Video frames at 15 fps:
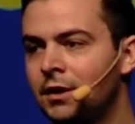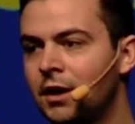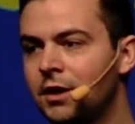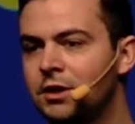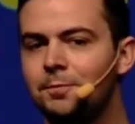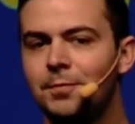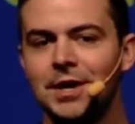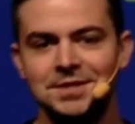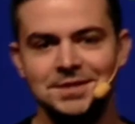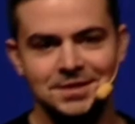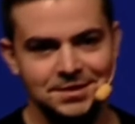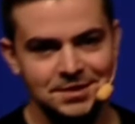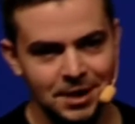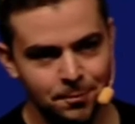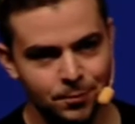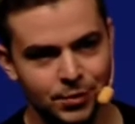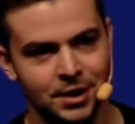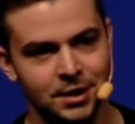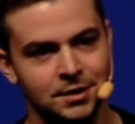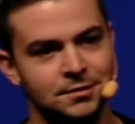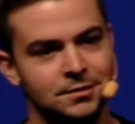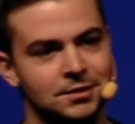And the best example I
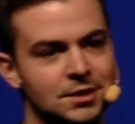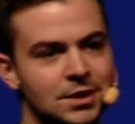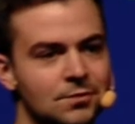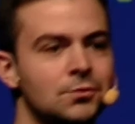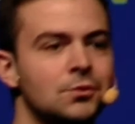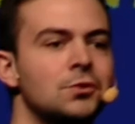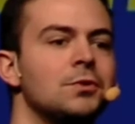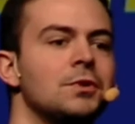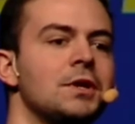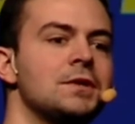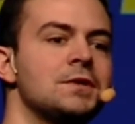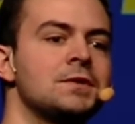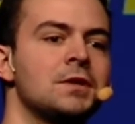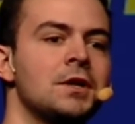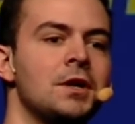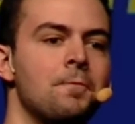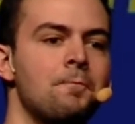can give you is